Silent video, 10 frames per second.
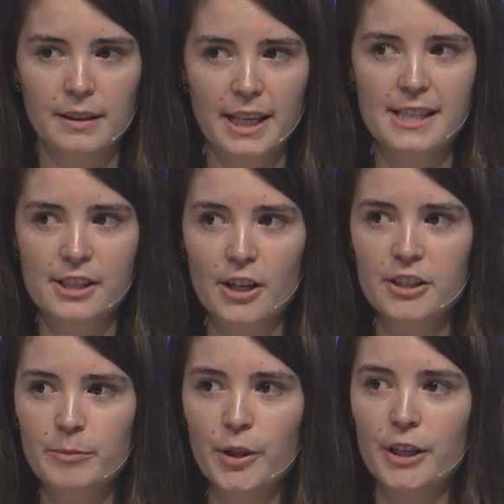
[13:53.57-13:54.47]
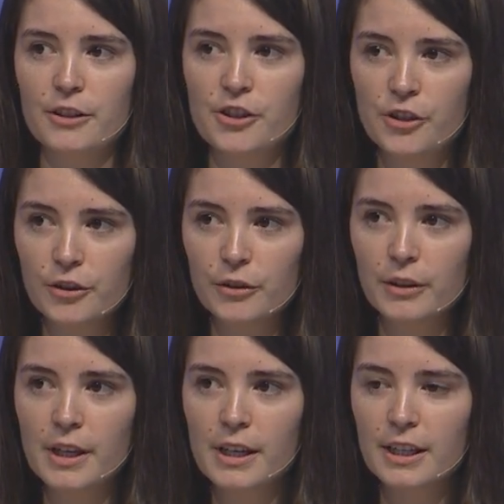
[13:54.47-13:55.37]
They start to put
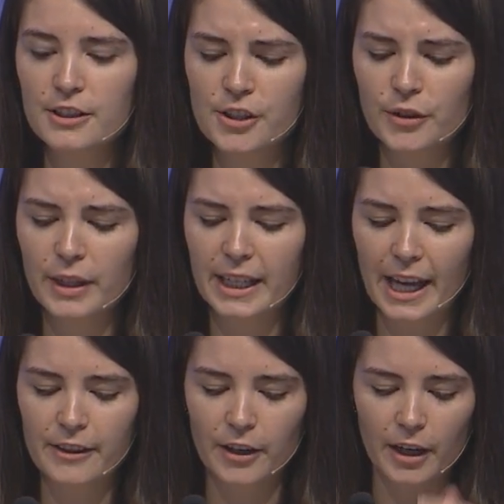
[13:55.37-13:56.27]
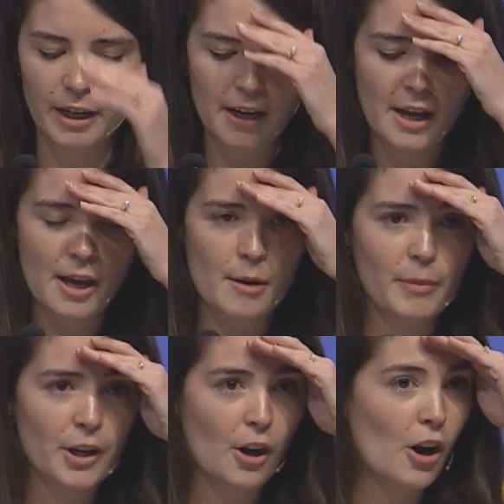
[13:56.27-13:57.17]
two and two together,
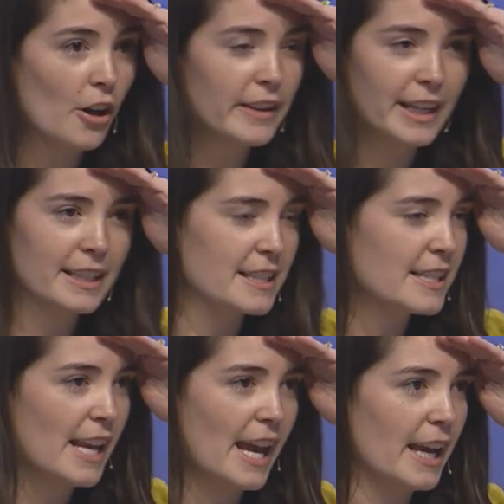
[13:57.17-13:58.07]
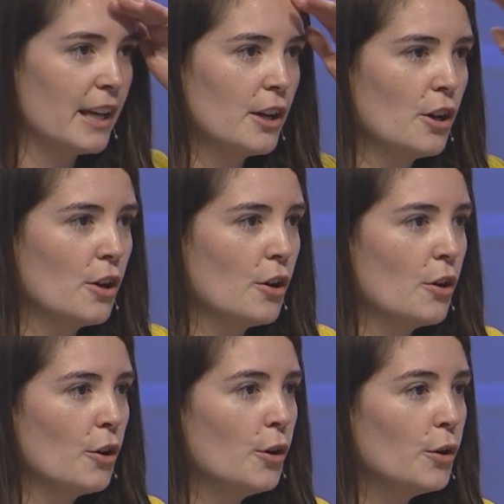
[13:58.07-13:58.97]
but all they can say,
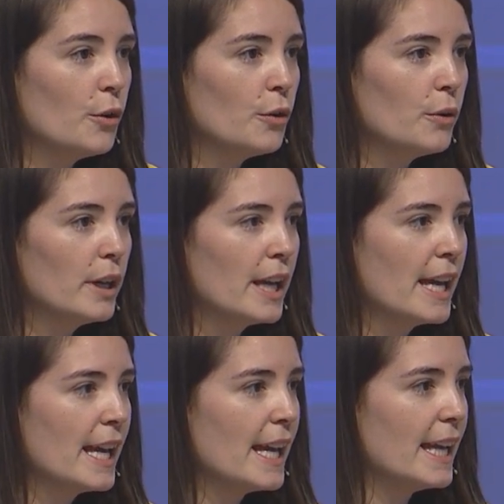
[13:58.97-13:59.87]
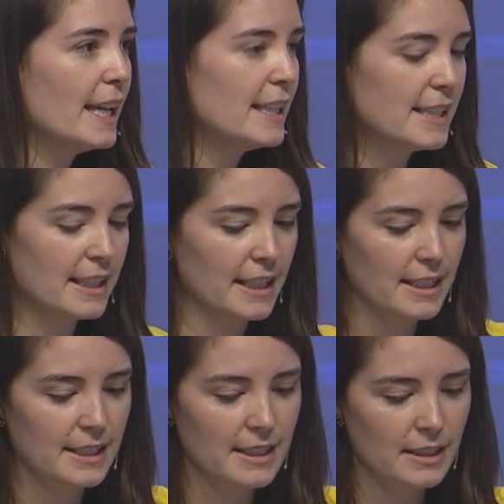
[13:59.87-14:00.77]
Who is
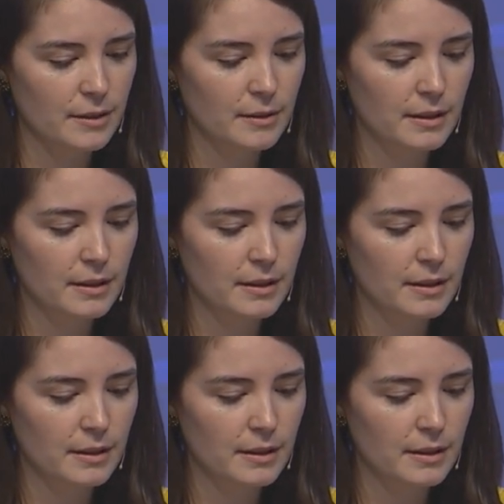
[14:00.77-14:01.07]
this?